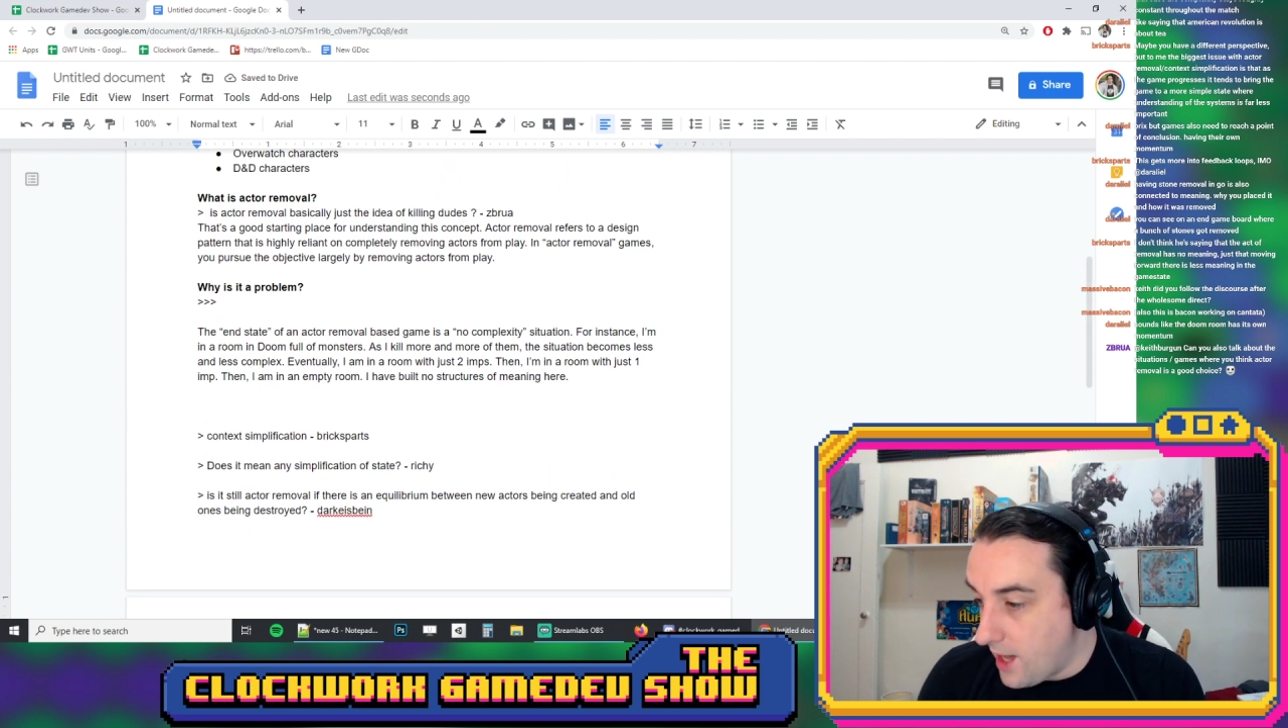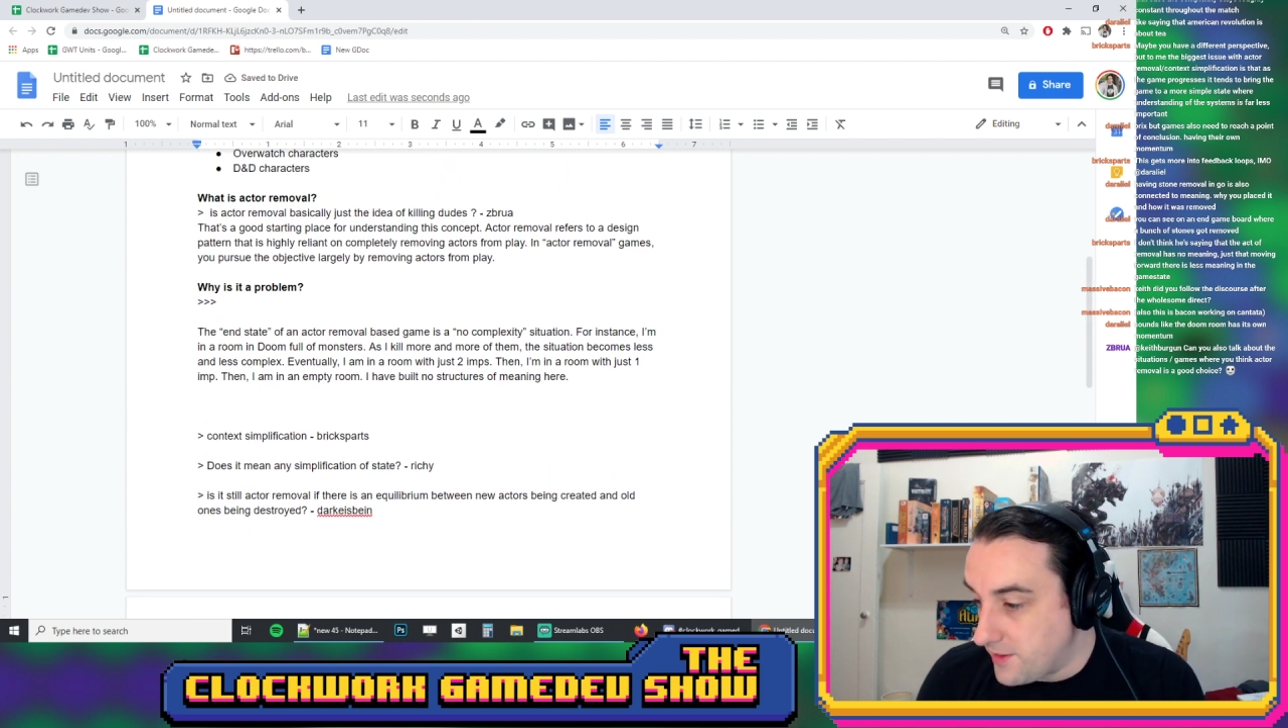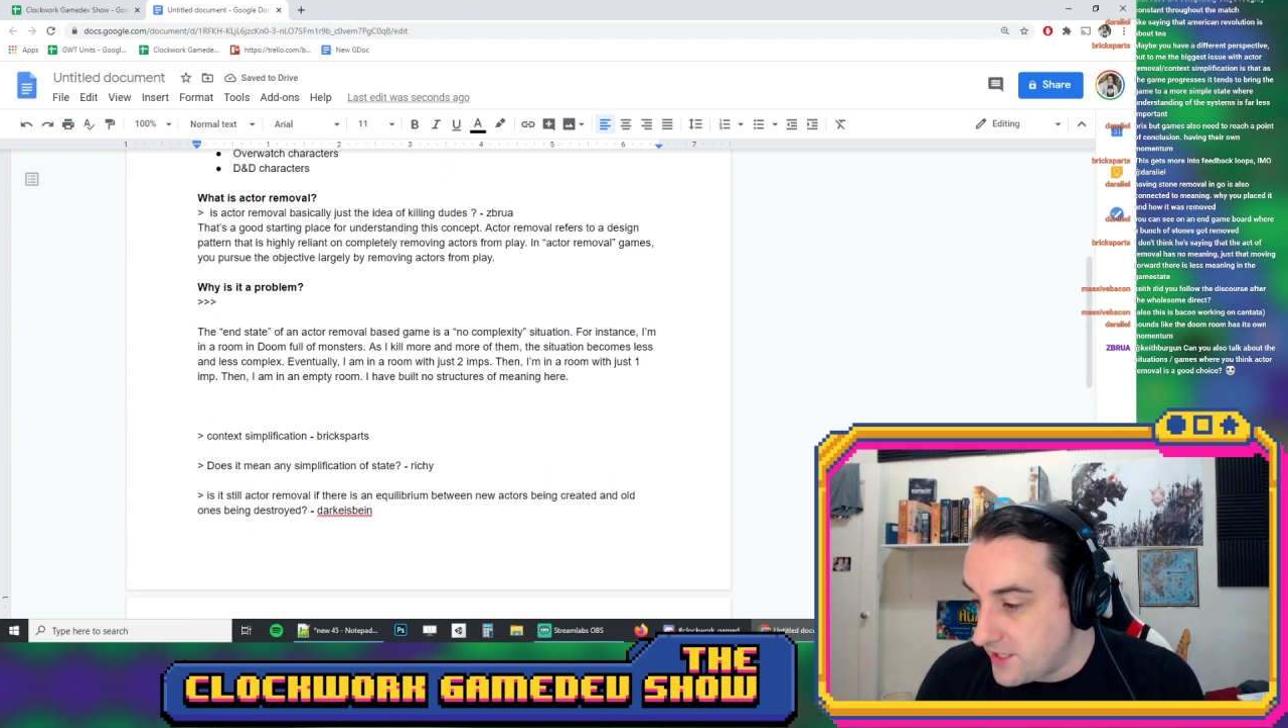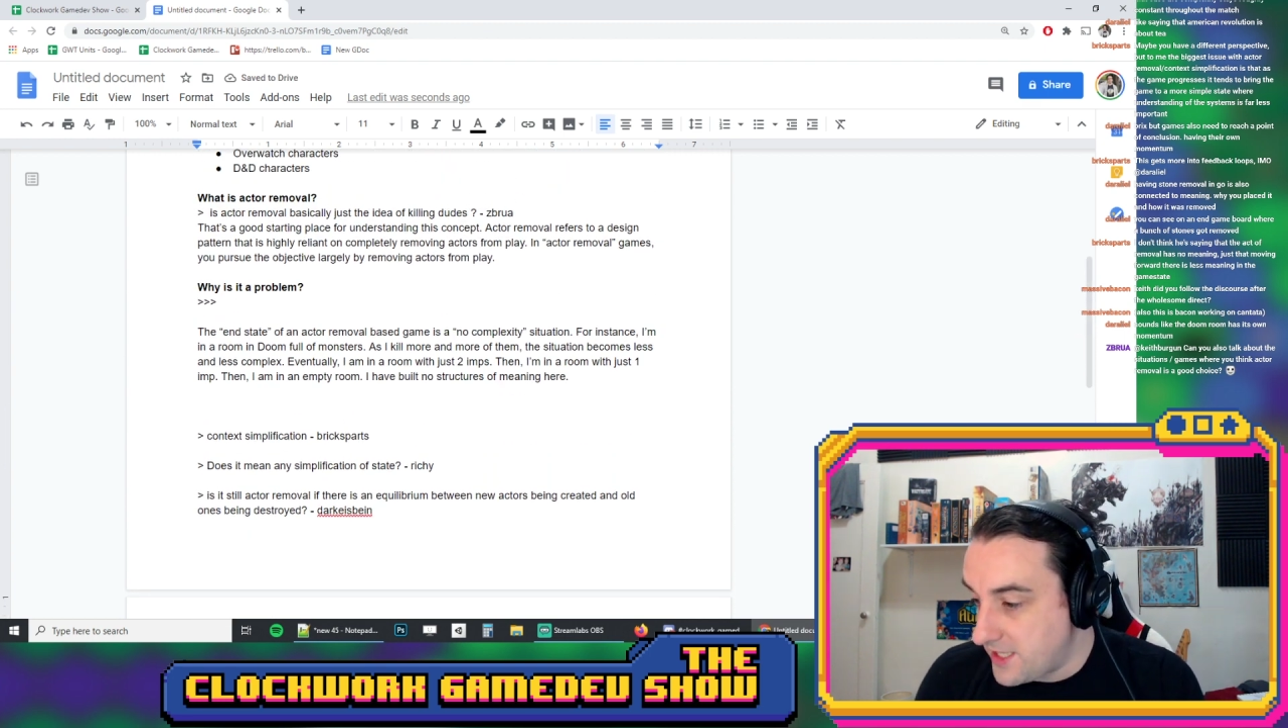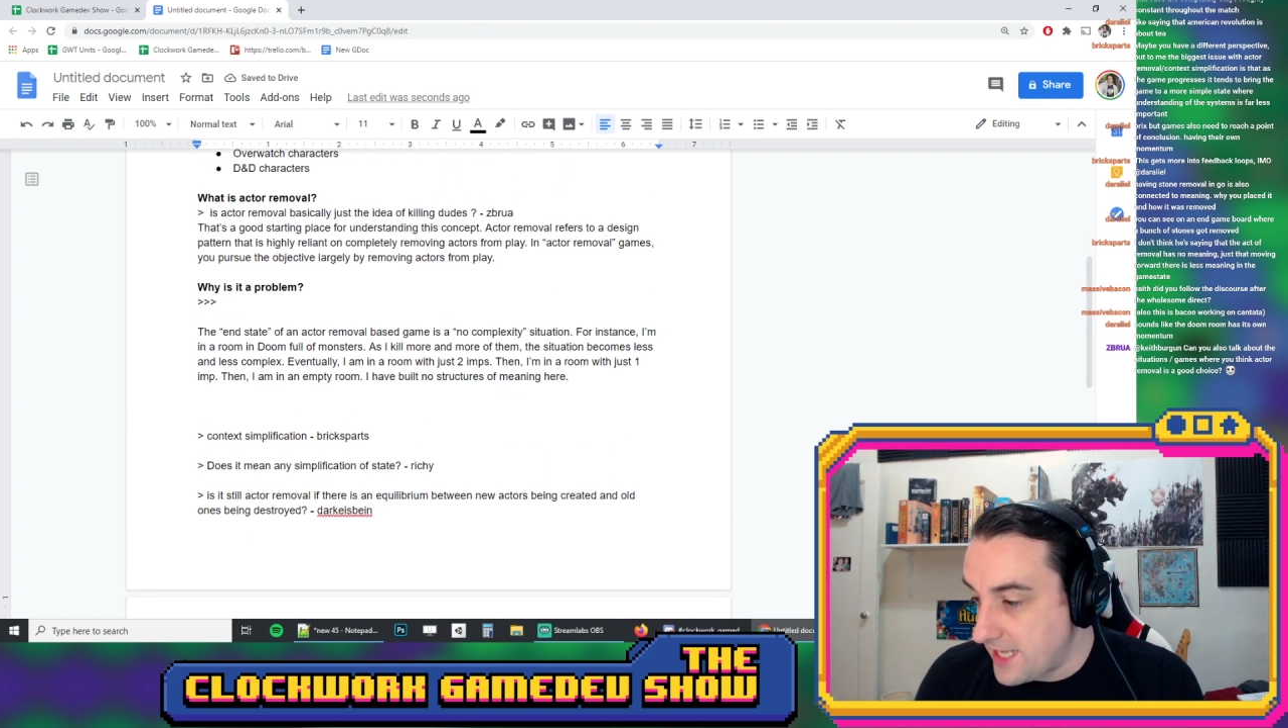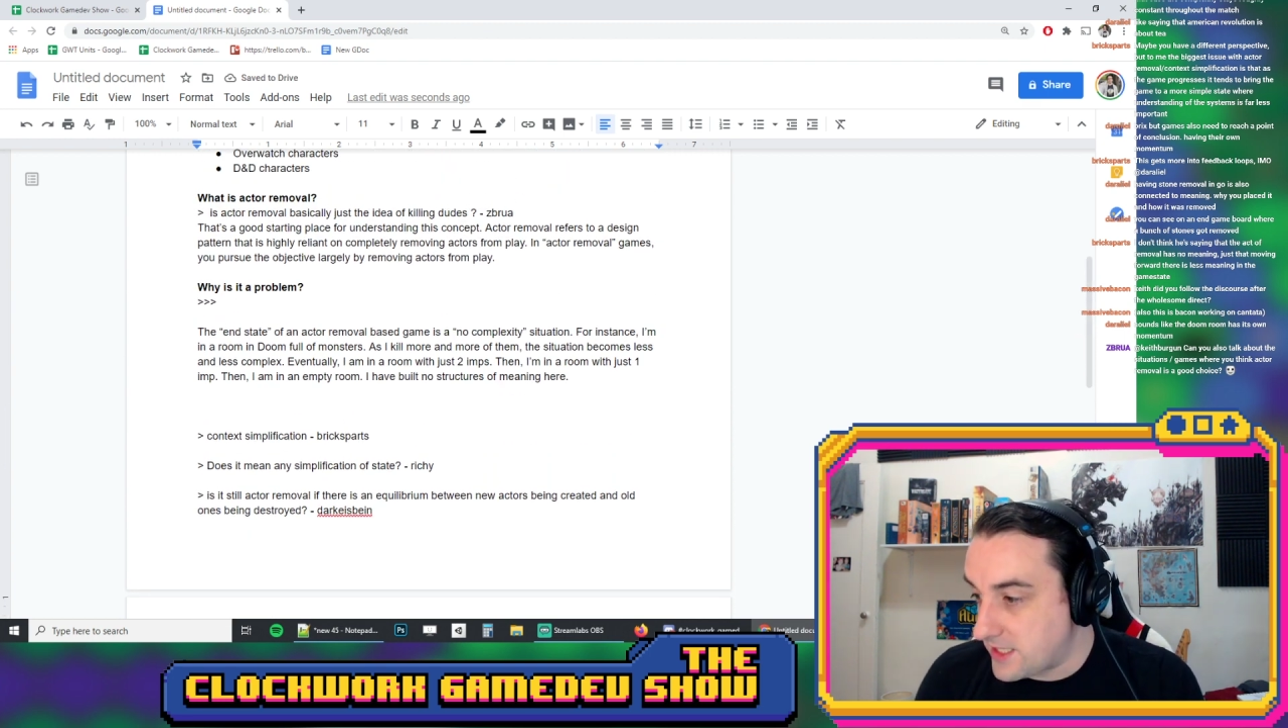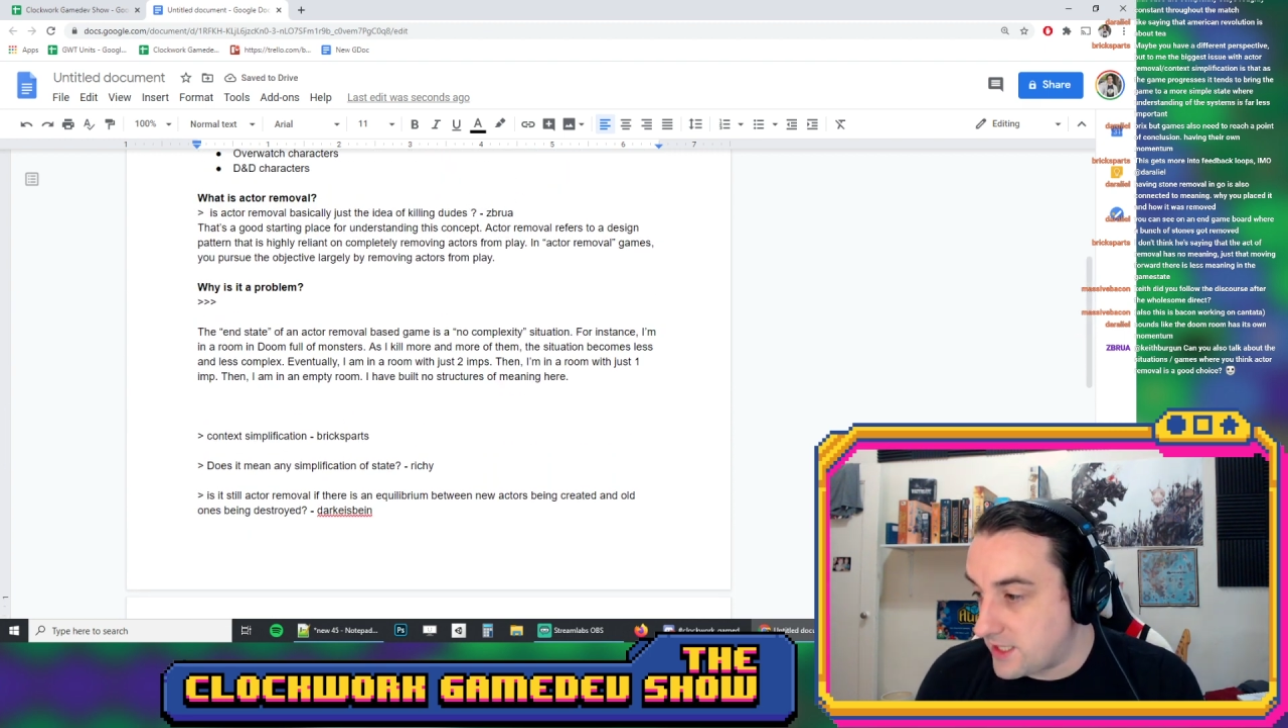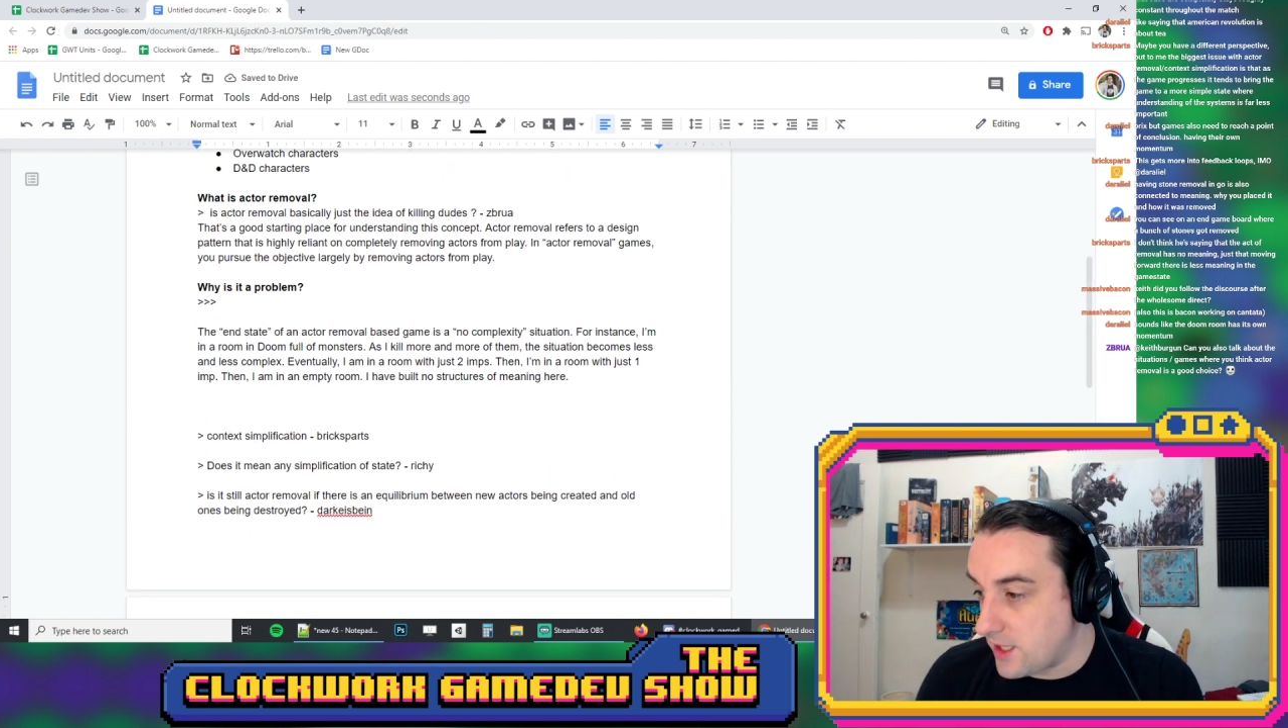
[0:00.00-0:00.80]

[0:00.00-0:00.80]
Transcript: This gets